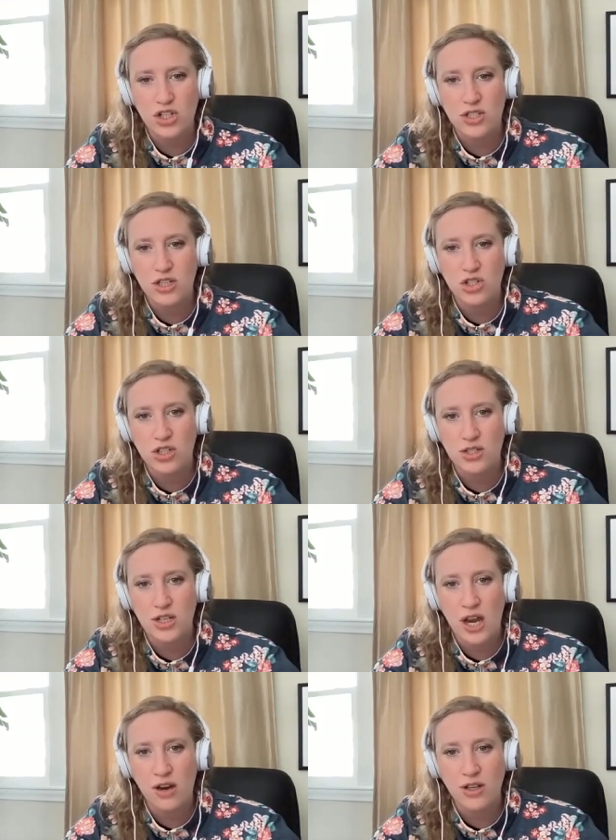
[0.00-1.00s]
is it just
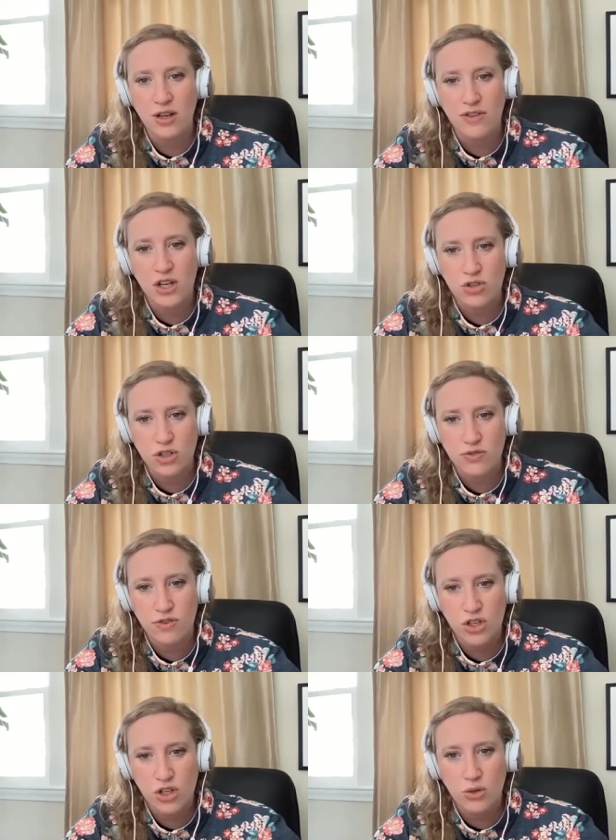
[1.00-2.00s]
an area of interest
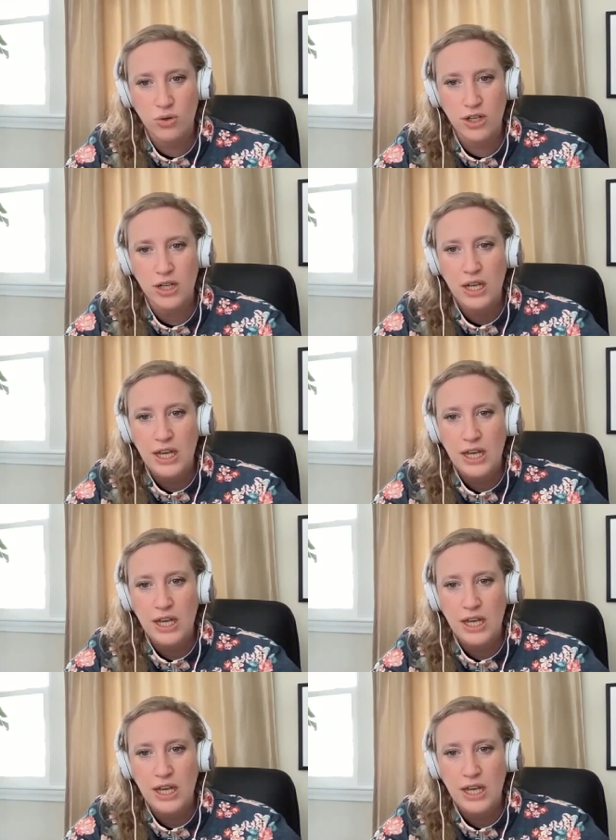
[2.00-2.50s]
for you and